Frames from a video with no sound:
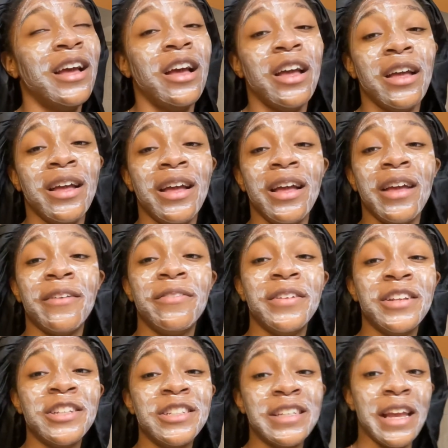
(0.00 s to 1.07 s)
I
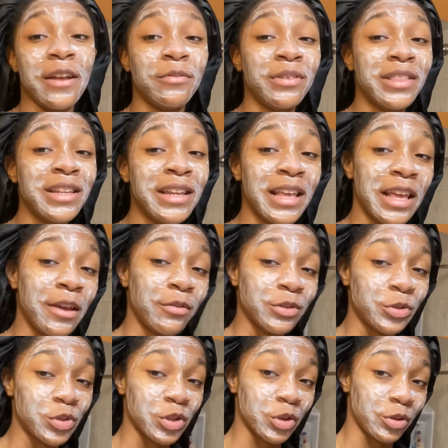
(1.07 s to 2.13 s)
finished Anne with an E, which
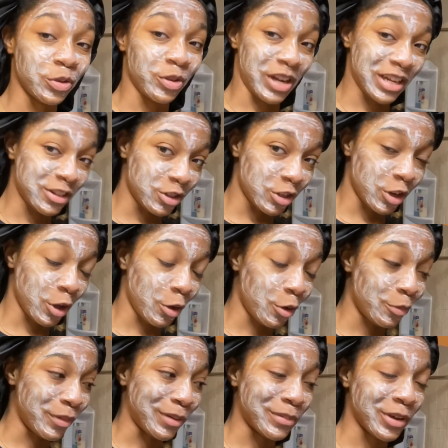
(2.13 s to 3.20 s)
is a great show.
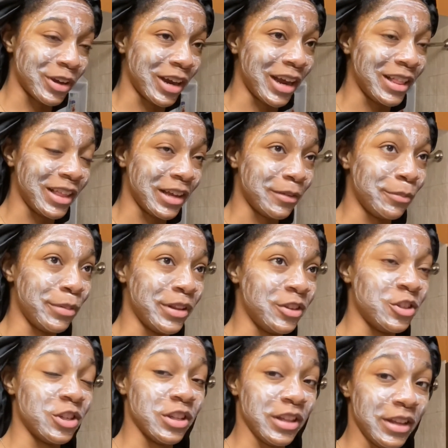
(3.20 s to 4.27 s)
Made me cry like a
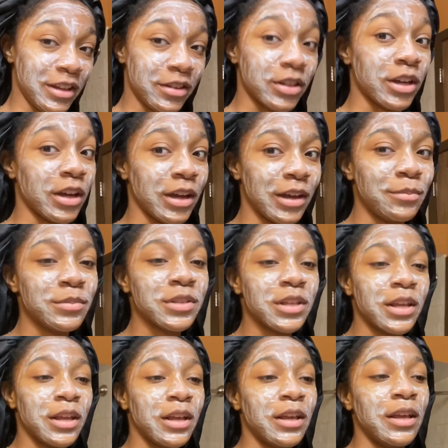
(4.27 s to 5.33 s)
bajillion times.
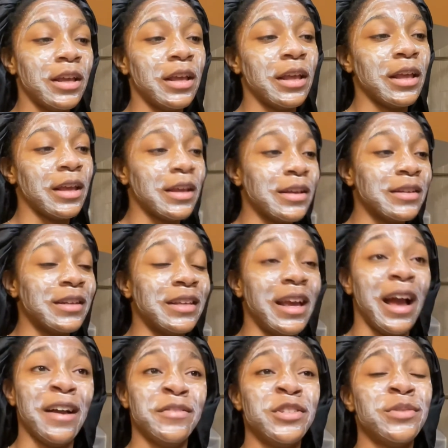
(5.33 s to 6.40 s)
And
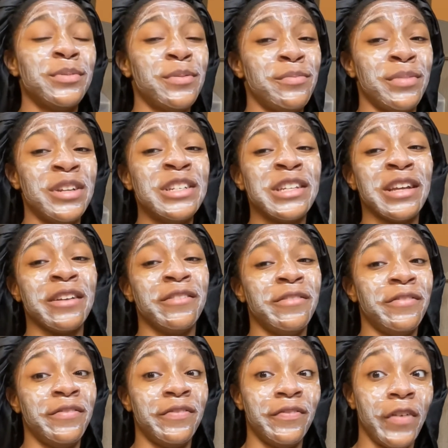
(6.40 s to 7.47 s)
yeah, I've just been binging a
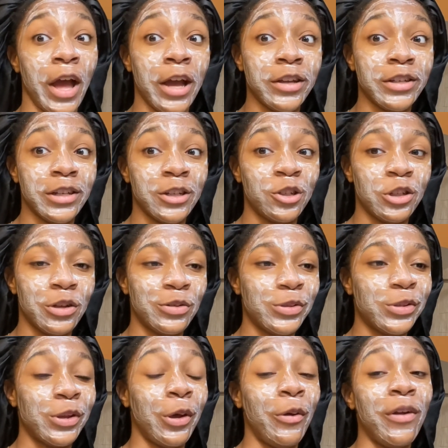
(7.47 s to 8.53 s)
fat ton of shows.
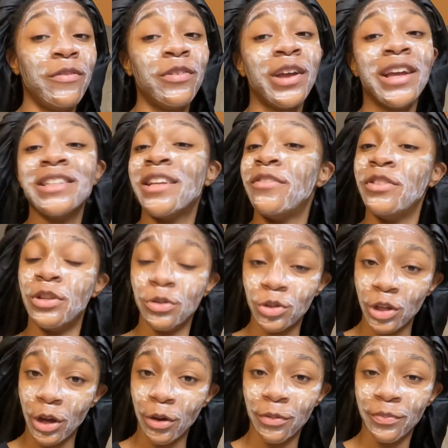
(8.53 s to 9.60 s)
So if you guys have a new
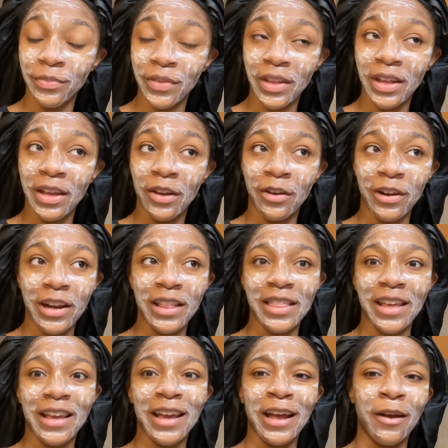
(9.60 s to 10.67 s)
show or
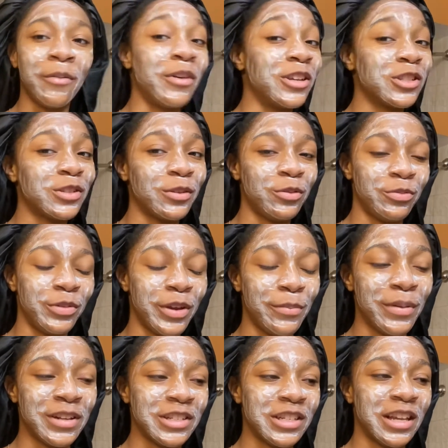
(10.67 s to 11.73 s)
anything, I'm also
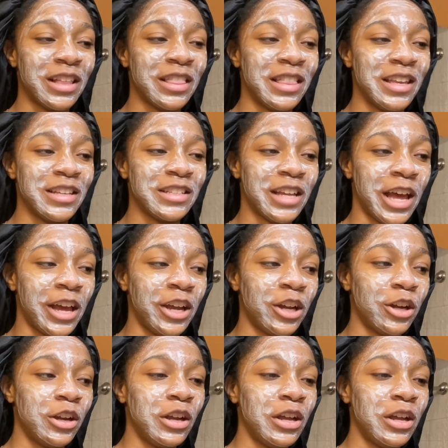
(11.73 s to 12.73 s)
re-binging the entire